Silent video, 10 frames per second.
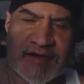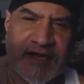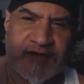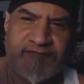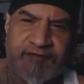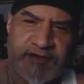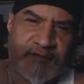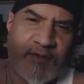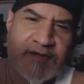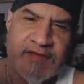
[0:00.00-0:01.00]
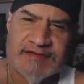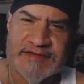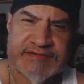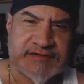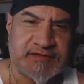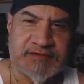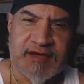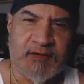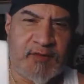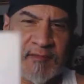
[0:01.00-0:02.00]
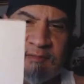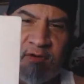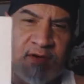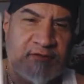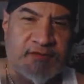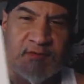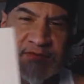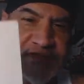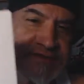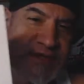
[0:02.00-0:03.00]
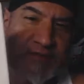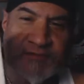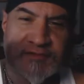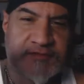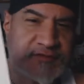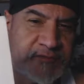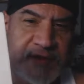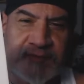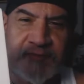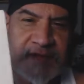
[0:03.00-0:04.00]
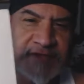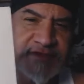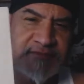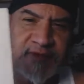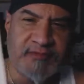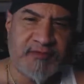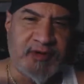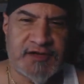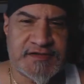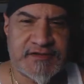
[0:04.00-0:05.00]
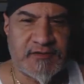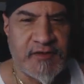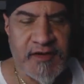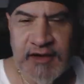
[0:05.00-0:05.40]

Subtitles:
and I figured, wow, that's just not what I'm going after. Everyone's gonna say, oh, you use the Marilyn Manson, blah blah blah. So